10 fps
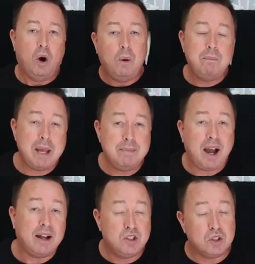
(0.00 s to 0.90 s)
Or
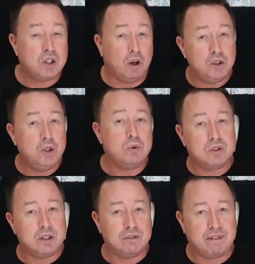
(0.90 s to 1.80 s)
maybe I just got
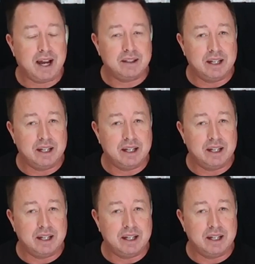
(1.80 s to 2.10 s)
used to the fact